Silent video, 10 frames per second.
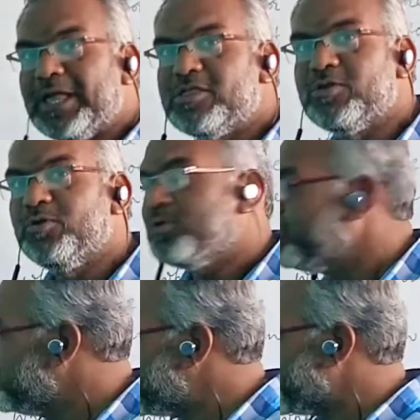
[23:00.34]

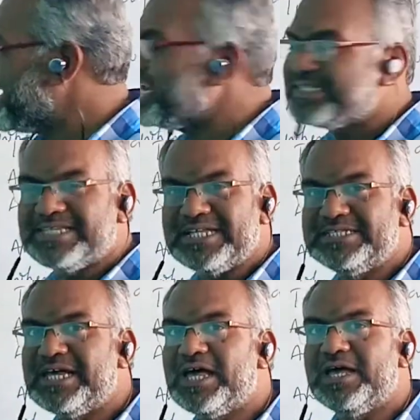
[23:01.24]
So the second
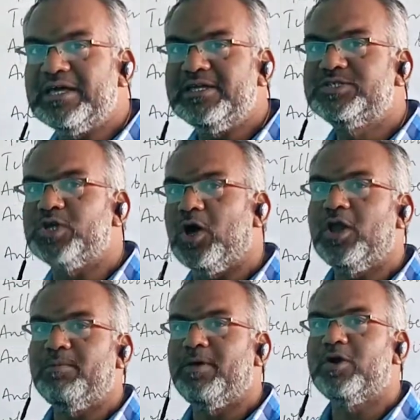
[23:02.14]
stanza is
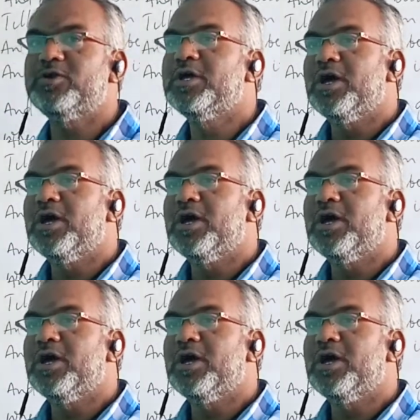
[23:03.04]
all about